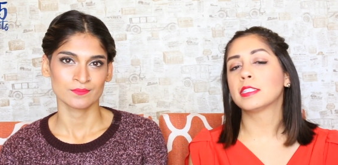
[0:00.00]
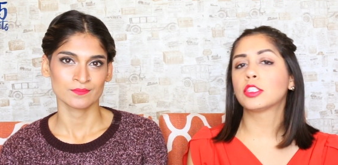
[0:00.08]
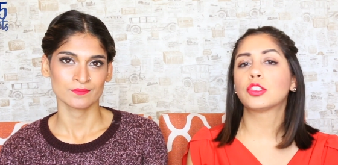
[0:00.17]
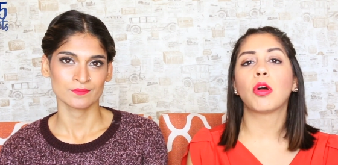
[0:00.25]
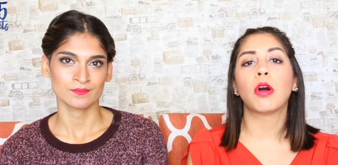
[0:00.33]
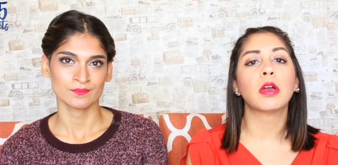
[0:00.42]
Speaker 1: are
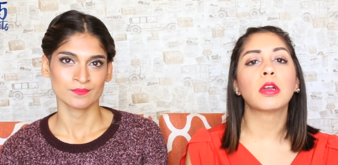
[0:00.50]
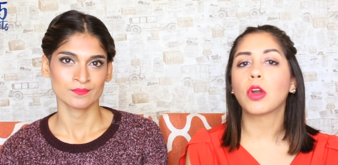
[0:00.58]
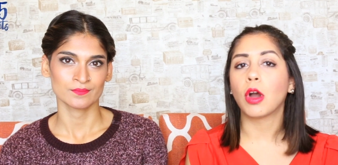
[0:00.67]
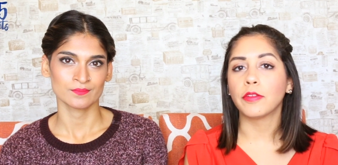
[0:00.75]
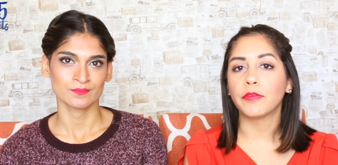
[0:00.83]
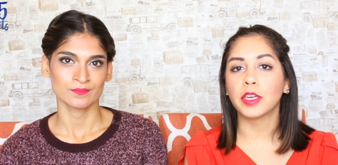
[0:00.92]
strong,
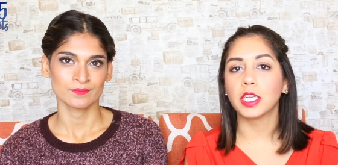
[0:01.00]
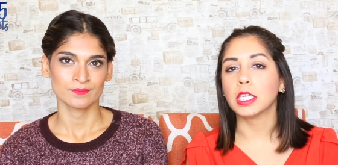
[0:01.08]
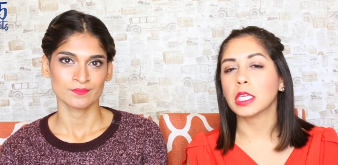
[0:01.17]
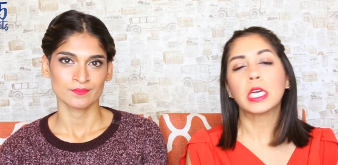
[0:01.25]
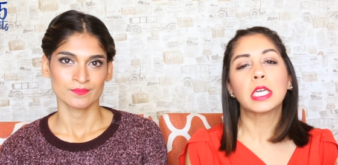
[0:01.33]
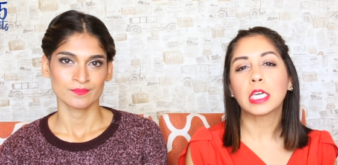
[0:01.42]
confident,
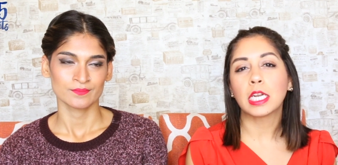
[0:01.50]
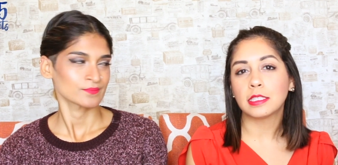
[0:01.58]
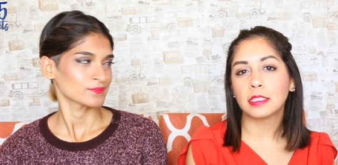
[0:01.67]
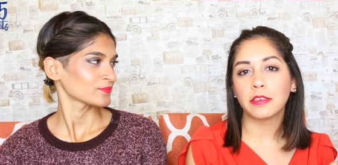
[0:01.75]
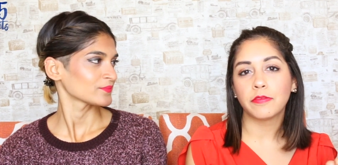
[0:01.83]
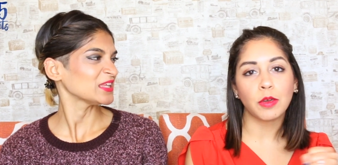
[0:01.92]

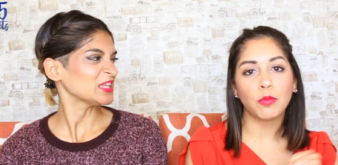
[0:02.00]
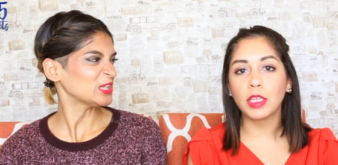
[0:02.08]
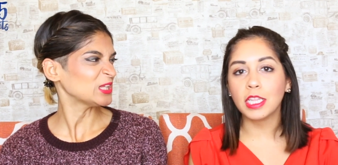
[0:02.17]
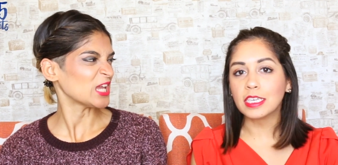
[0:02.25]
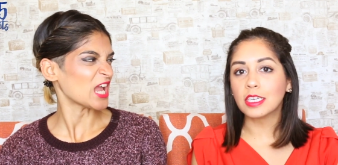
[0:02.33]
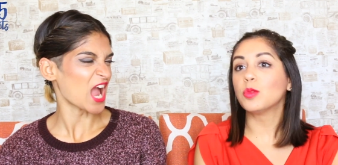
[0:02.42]
aggressive, and
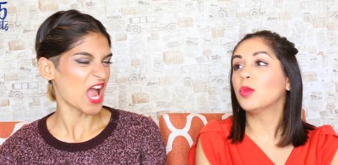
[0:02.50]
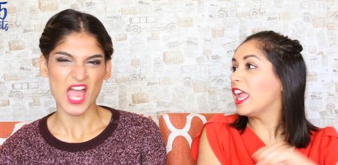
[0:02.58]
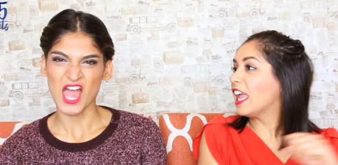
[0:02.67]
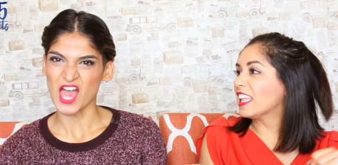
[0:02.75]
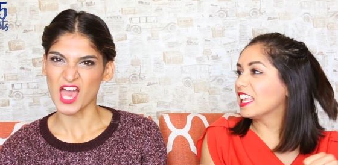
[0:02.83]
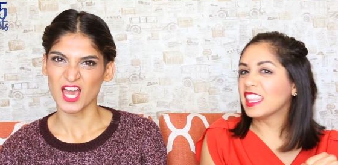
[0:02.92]
willing to do
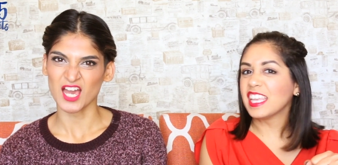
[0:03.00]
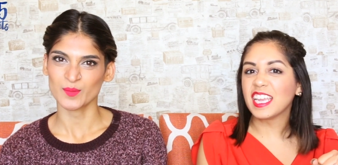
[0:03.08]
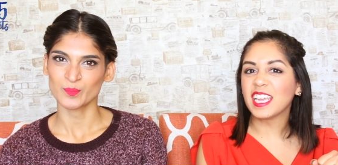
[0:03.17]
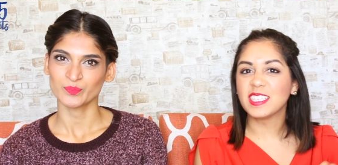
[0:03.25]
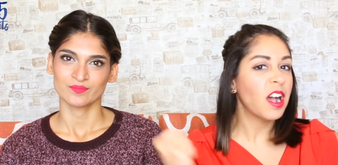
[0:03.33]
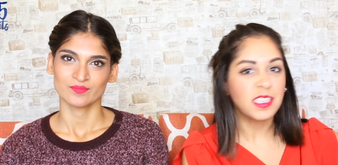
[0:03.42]
anything
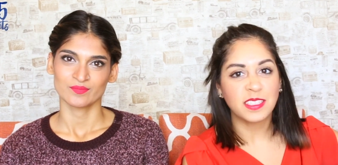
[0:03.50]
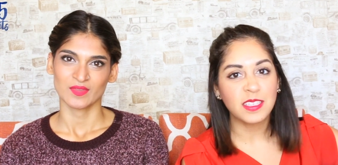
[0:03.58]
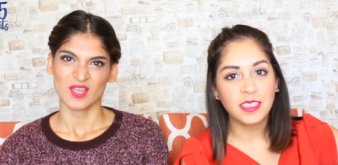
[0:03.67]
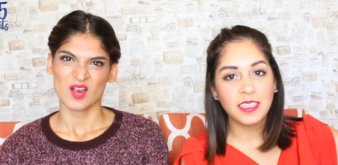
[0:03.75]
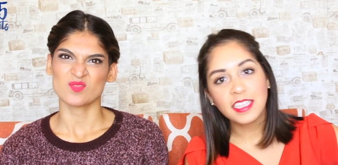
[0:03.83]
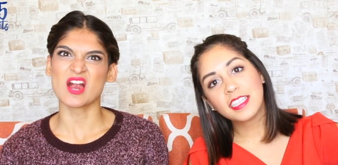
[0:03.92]
and
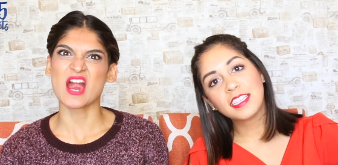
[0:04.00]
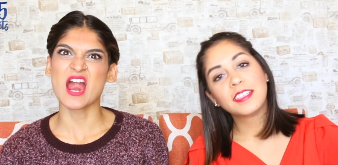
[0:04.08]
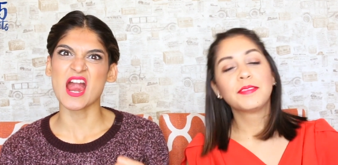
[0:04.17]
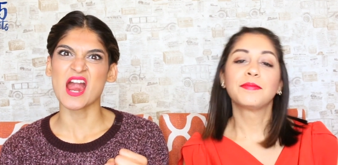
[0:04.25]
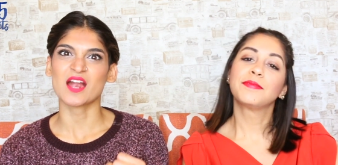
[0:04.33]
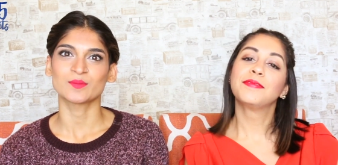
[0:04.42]
hustle
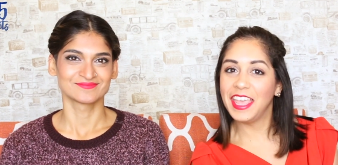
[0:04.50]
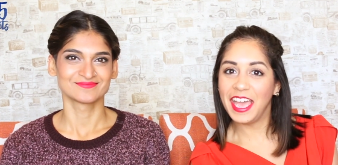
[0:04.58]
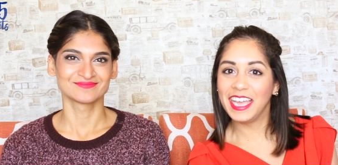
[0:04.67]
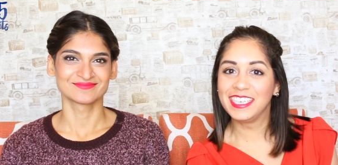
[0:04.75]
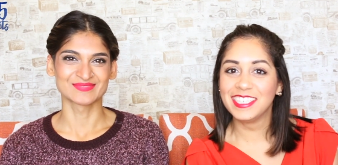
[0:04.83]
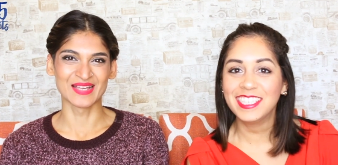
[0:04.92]

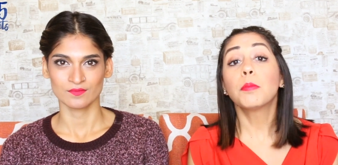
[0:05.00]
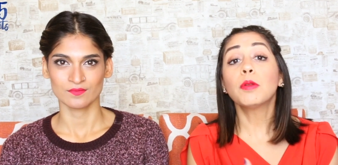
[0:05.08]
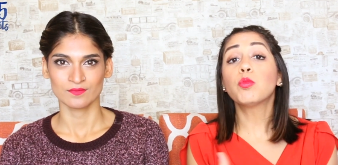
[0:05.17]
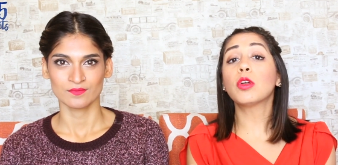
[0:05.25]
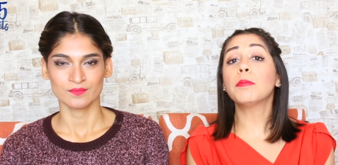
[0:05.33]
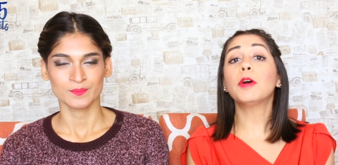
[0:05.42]
that. But
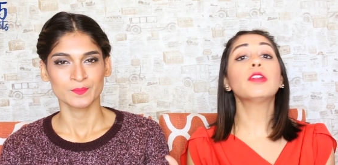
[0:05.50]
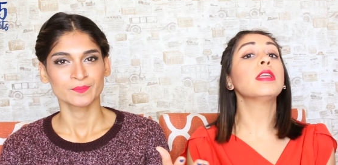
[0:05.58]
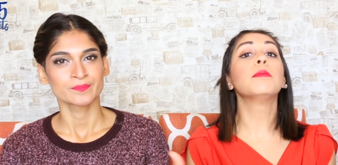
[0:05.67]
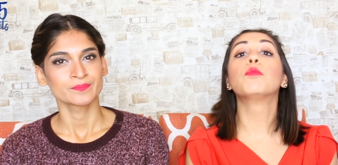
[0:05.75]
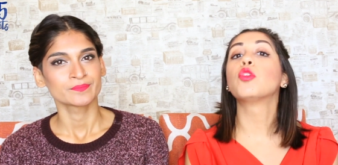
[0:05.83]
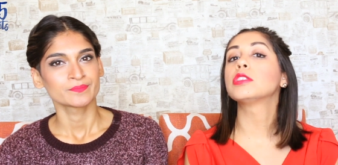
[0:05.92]
what about
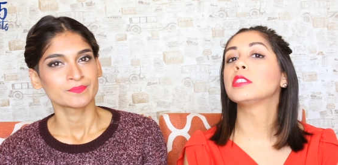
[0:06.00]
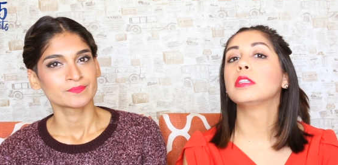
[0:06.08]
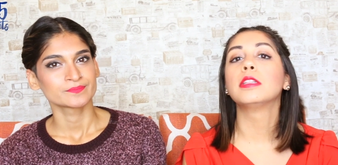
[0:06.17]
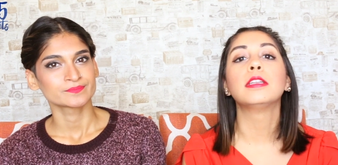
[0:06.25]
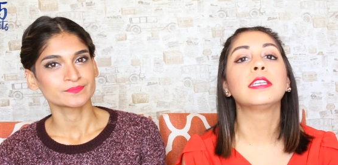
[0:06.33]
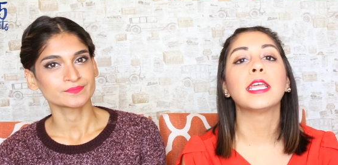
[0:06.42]
emotional
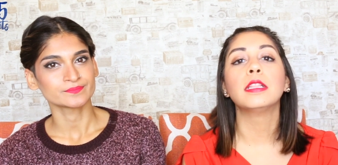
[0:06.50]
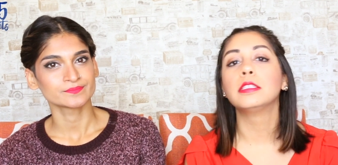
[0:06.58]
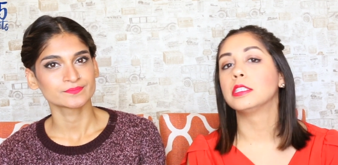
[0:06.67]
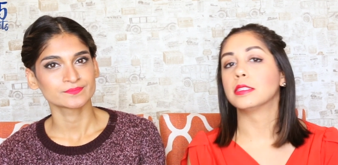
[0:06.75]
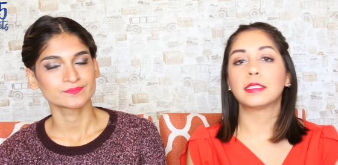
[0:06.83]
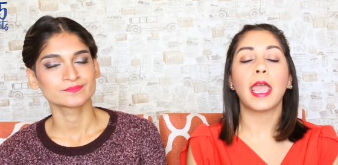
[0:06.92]

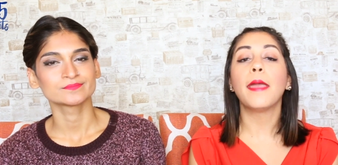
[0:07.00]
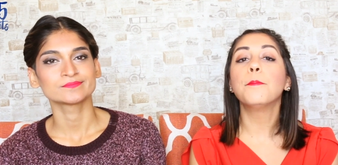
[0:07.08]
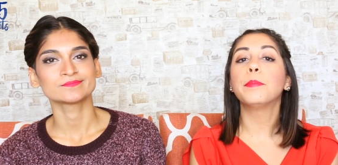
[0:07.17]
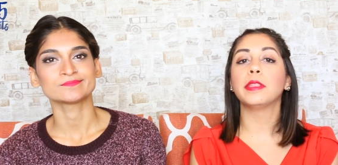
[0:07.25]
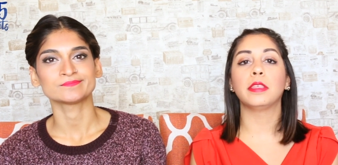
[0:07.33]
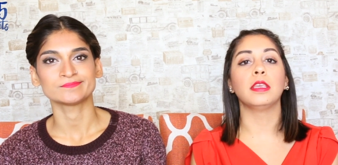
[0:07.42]
intelligence,
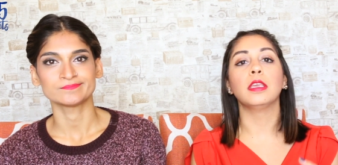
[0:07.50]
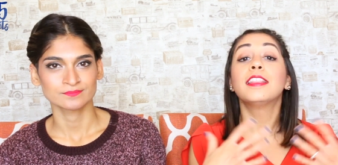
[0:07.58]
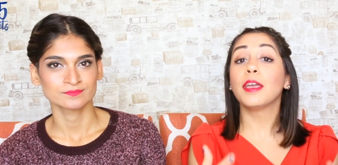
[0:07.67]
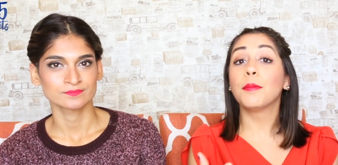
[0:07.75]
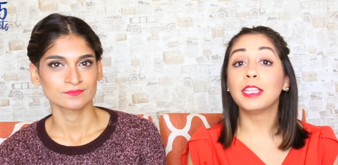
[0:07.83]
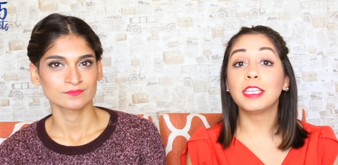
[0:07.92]
empathy, the
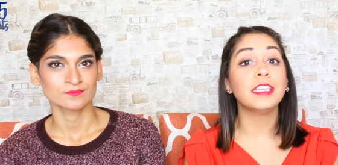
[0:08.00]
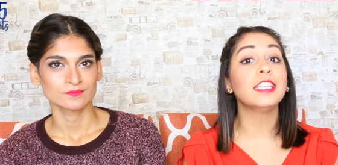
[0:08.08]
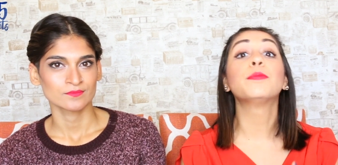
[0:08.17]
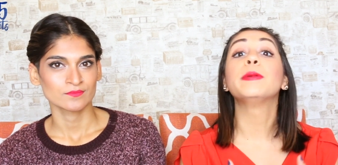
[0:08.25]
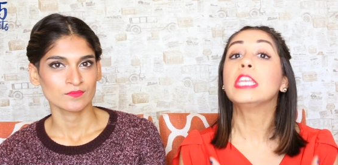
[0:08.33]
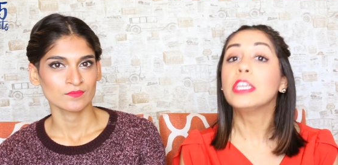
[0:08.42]
ability to
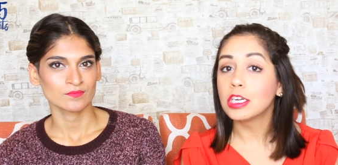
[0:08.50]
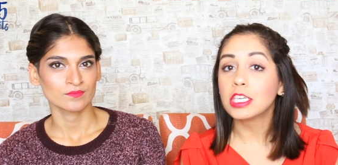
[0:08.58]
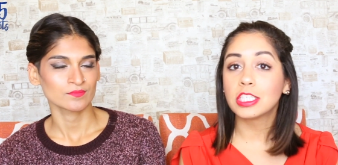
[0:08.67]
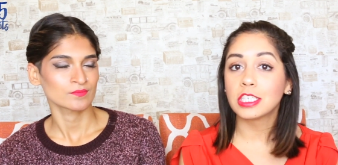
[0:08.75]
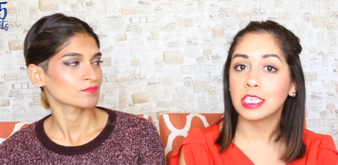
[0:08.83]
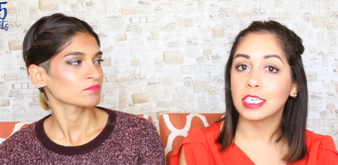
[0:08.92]
be
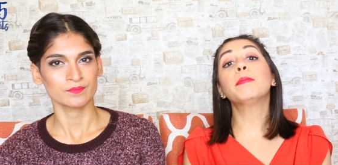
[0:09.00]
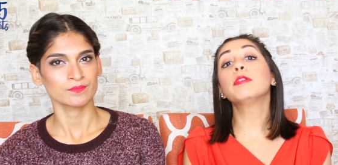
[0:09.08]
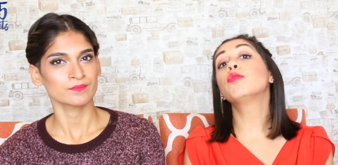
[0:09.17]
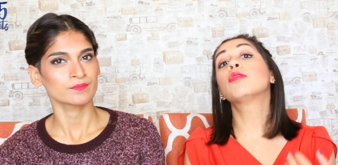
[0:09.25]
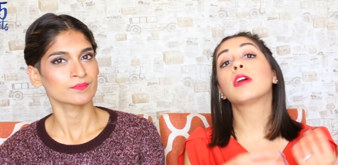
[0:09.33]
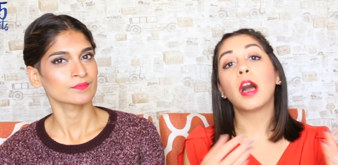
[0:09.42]
nurturing? People
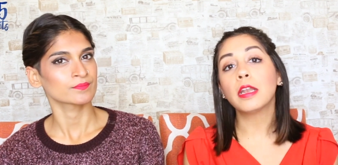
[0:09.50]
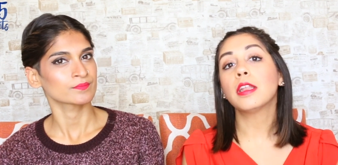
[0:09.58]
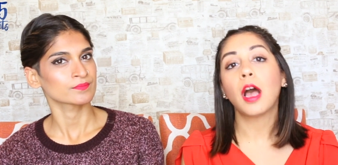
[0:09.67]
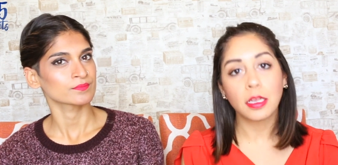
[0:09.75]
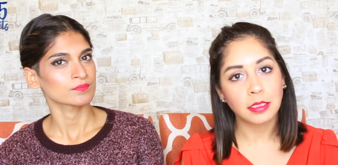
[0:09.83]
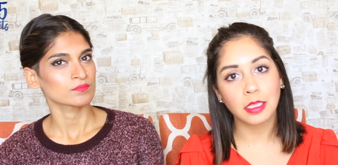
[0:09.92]
who can't
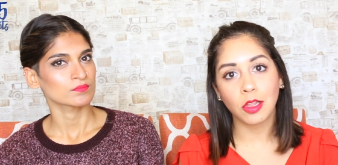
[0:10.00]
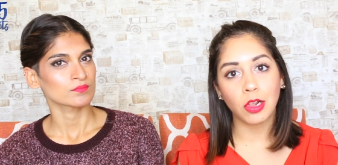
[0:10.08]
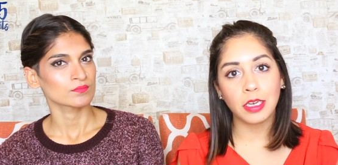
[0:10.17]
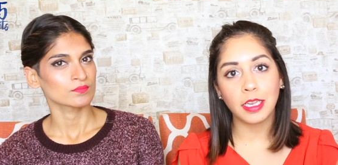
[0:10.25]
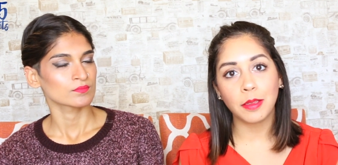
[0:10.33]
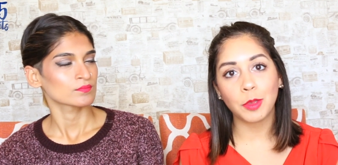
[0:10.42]
hustle all
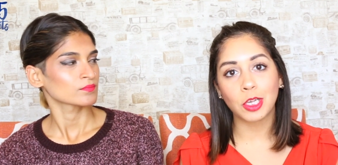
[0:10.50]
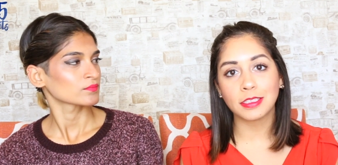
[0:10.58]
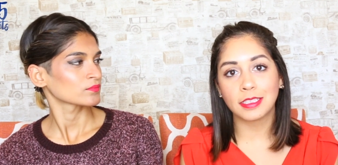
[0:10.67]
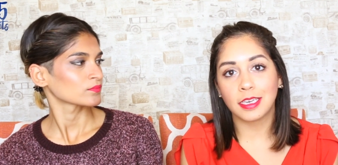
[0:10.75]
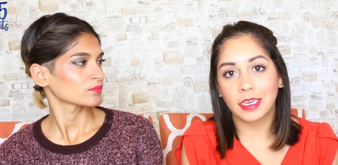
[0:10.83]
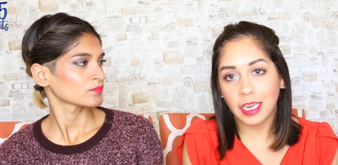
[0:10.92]
day because
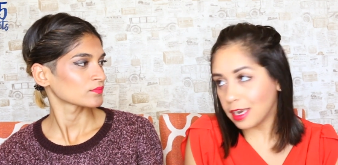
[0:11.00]
they're